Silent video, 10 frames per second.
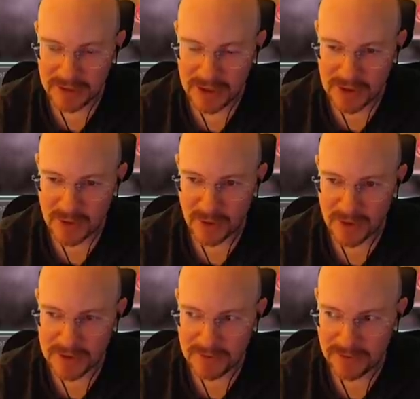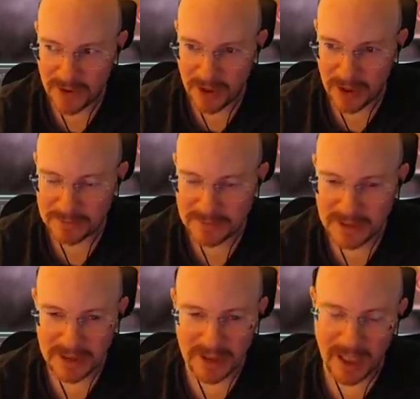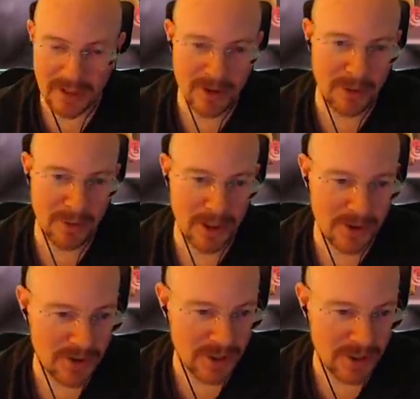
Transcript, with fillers: score some farm. I don't know what word I was